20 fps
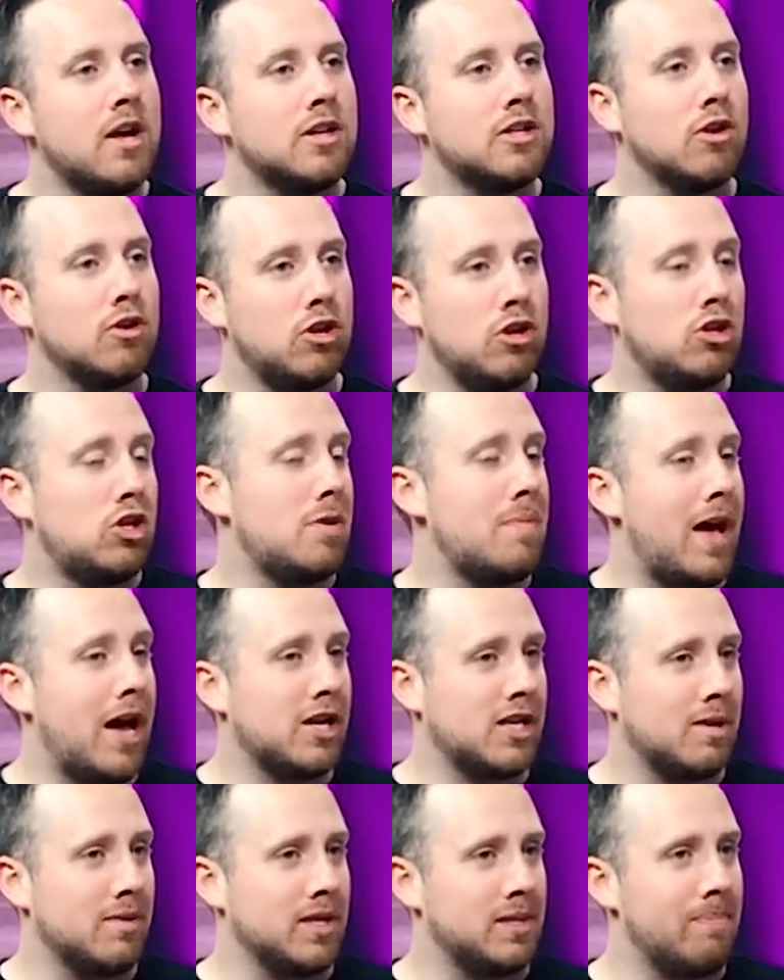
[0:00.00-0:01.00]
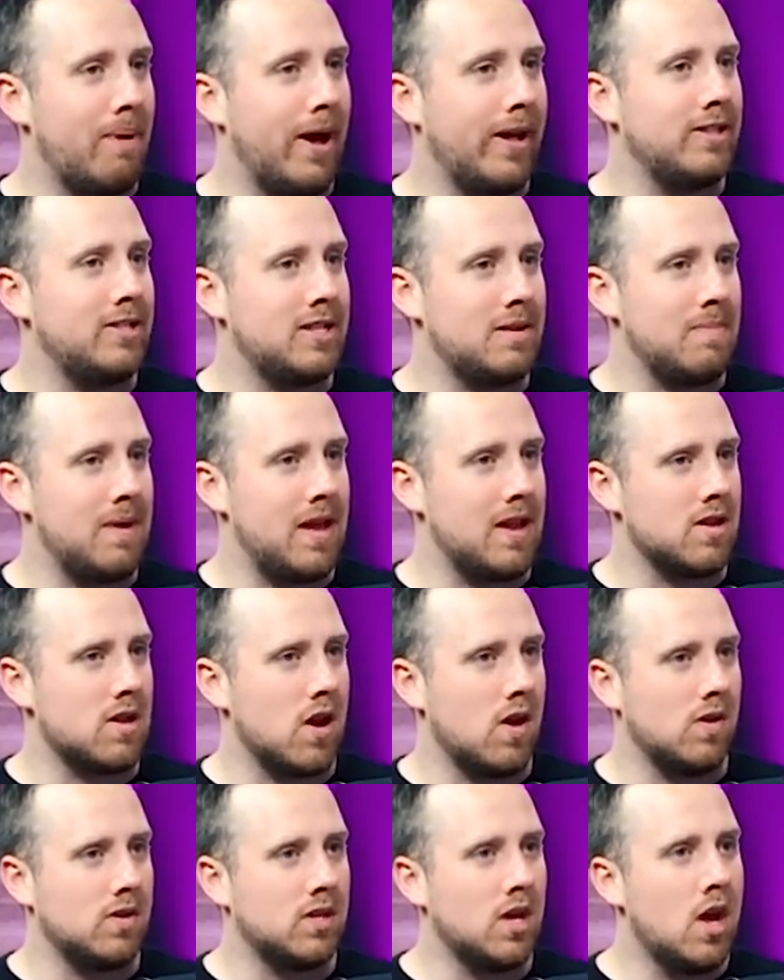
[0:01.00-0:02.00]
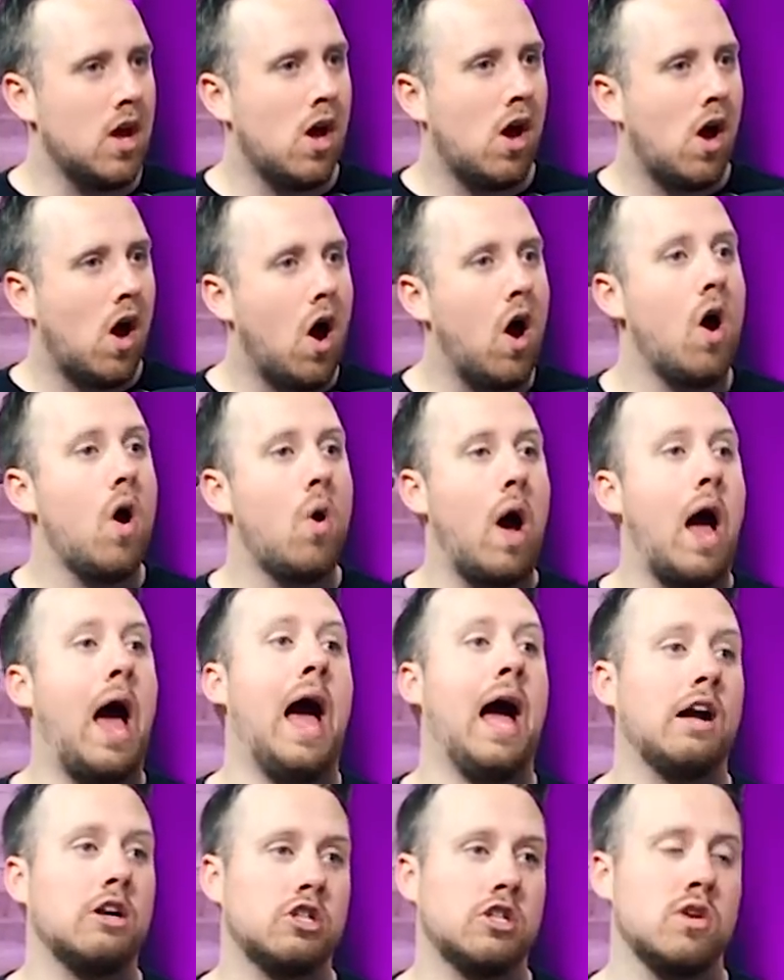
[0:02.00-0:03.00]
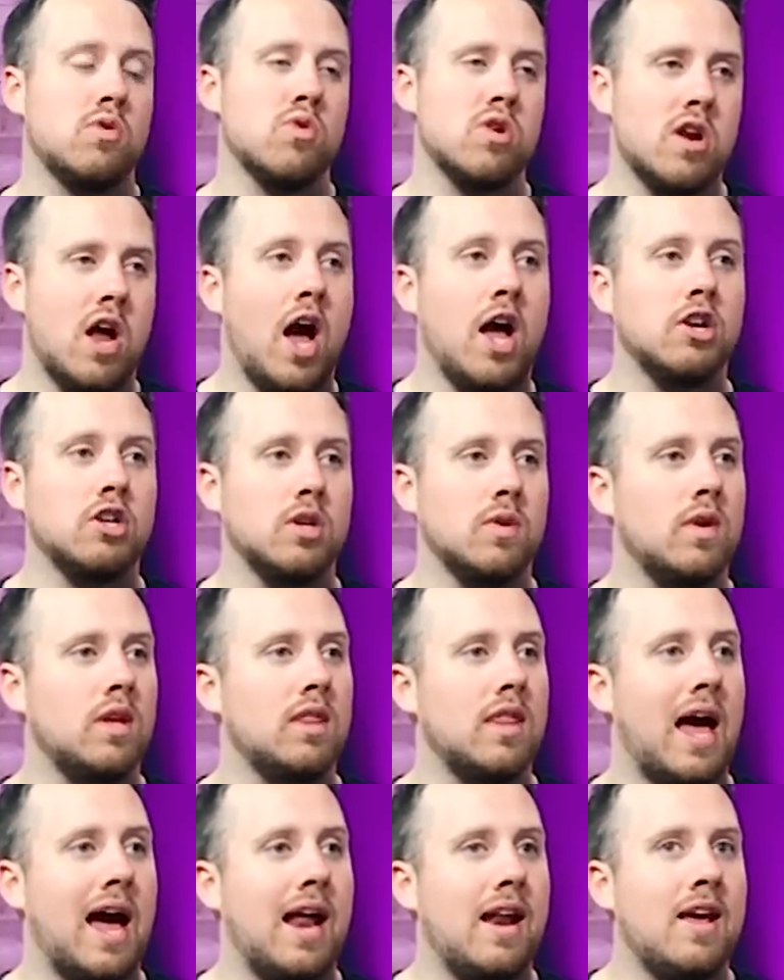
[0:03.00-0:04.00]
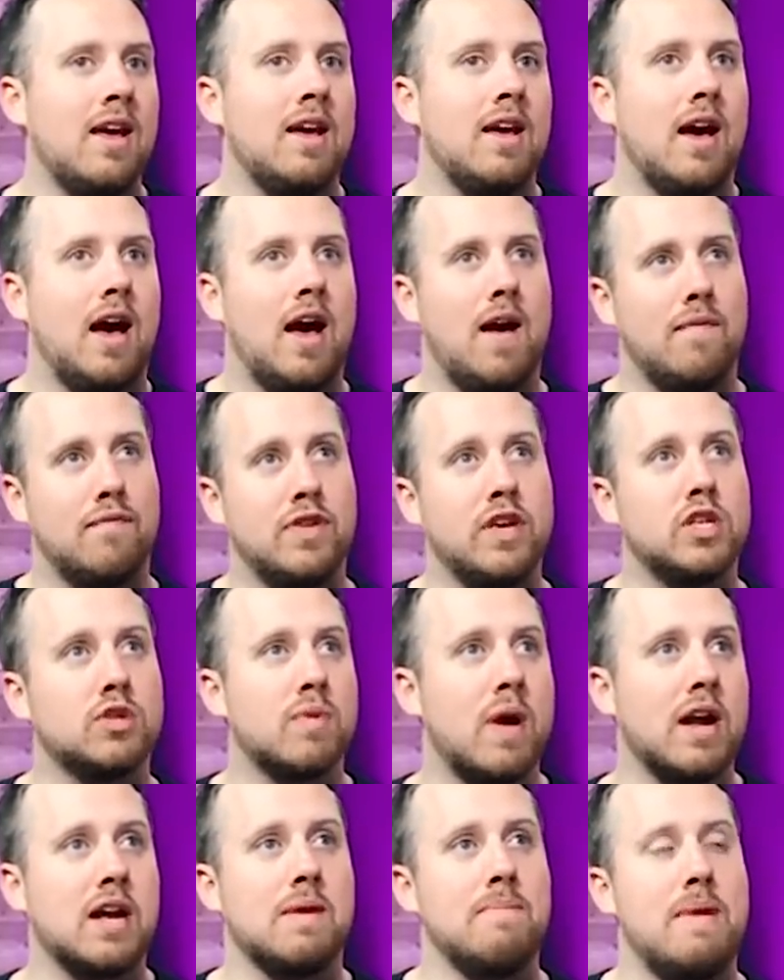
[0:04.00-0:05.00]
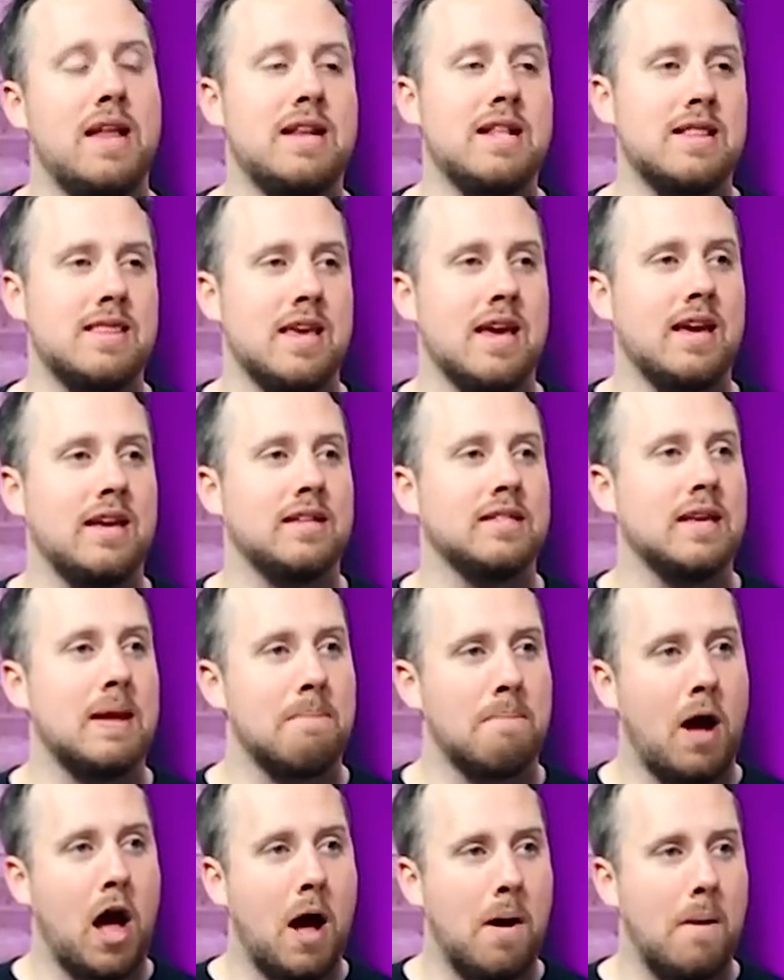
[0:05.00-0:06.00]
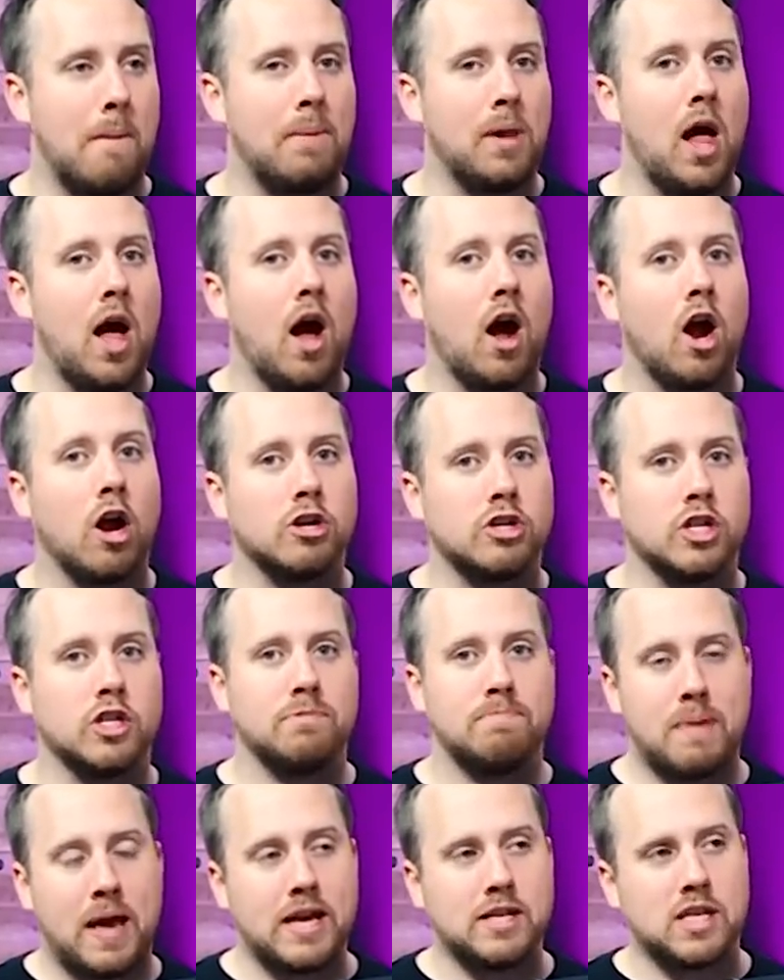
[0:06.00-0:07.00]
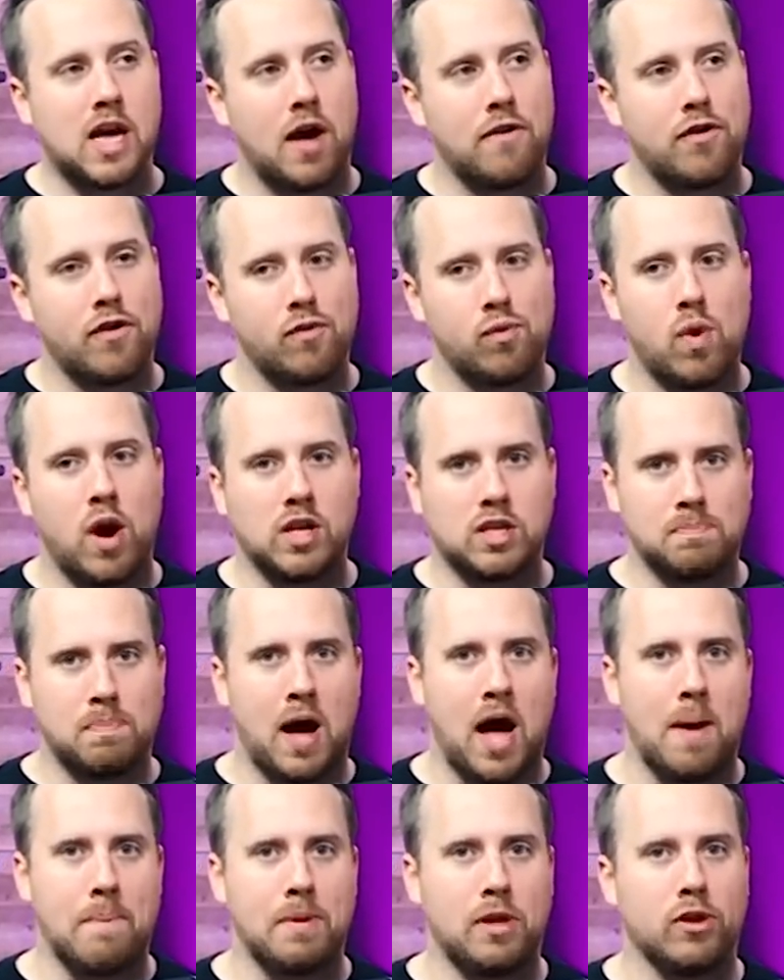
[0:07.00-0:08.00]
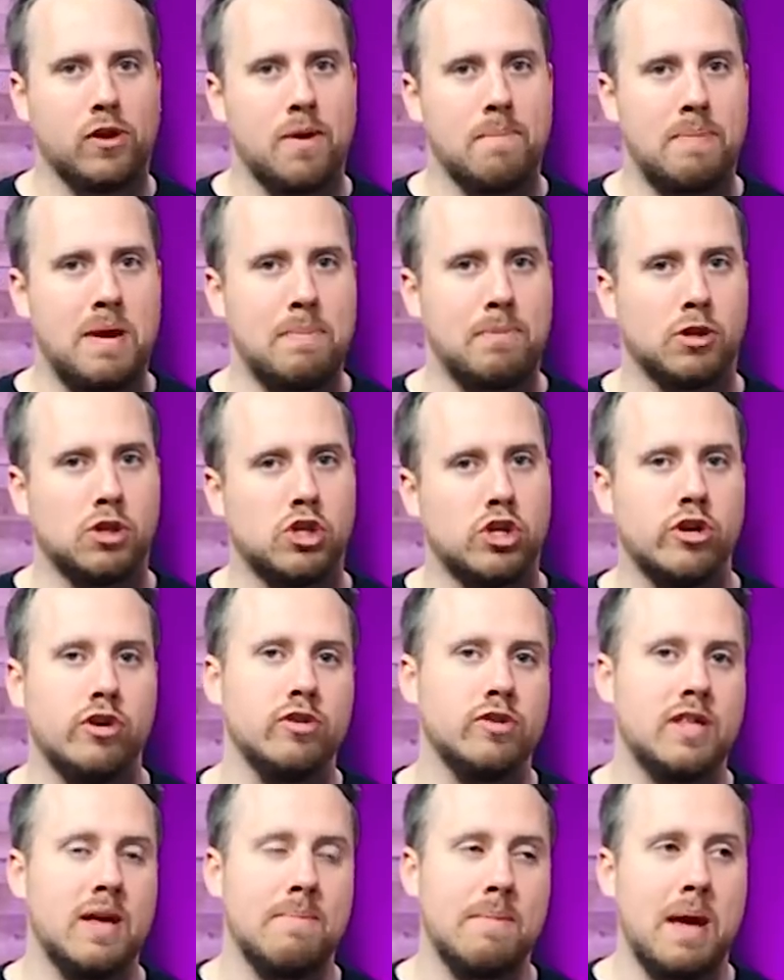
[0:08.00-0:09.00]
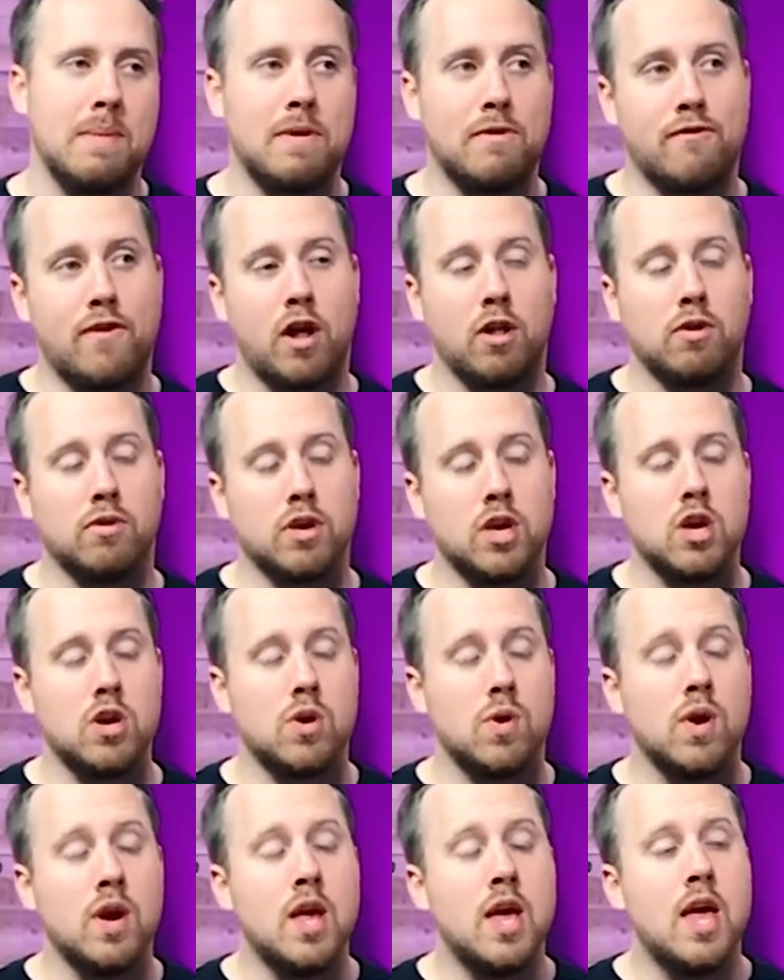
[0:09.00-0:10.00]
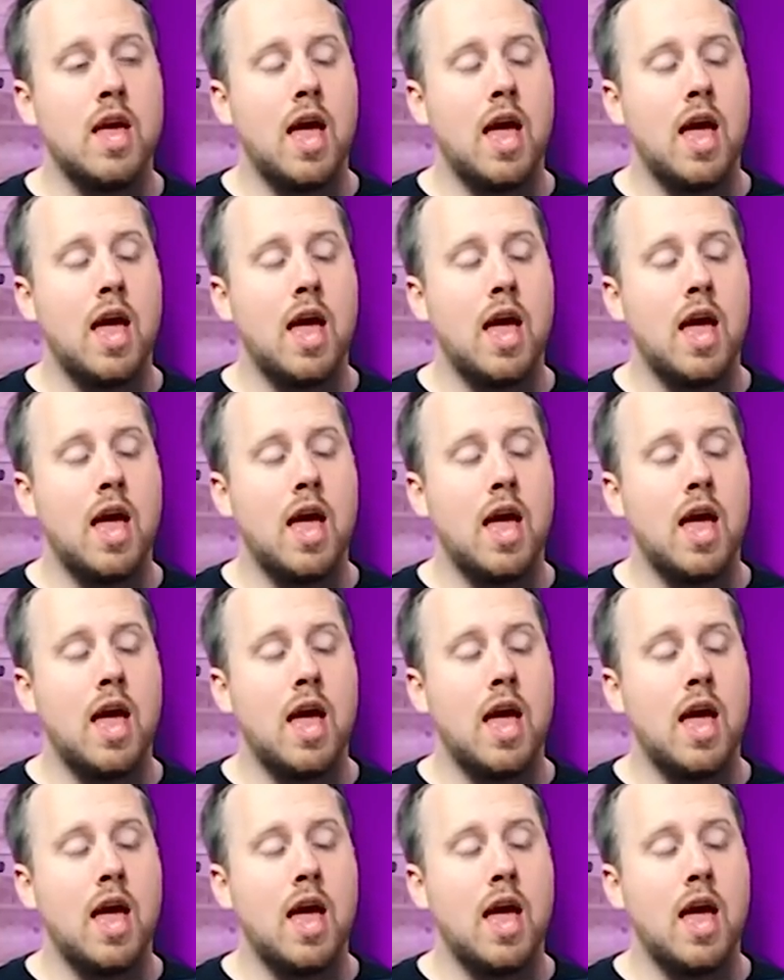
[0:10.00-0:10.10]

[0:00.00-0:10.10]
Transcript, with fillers: So YouTube actually responds to me and goes, "Oh, actually, we're not doing that. Uh, these recommended things and blah blah blah are just based off of what's popular and people choose that maybe follow you."